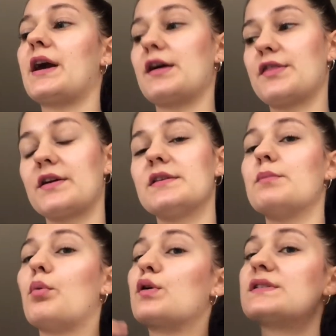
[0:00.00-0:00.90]
I think the
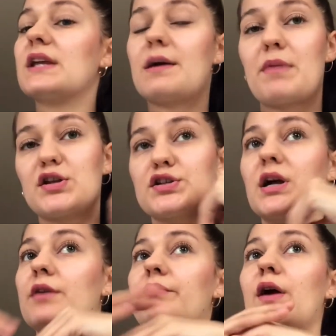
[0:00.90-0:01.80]
books that I mentioned
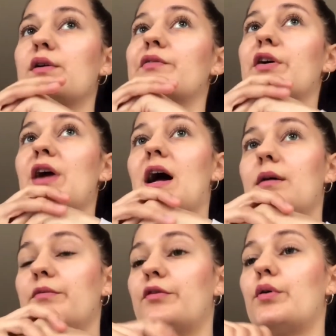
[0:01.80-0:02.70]
are very, very
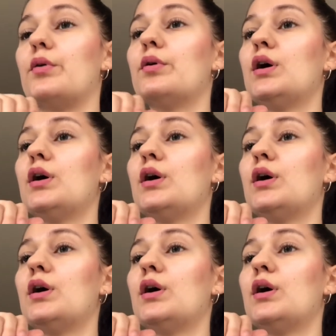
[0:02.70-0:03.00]
helpful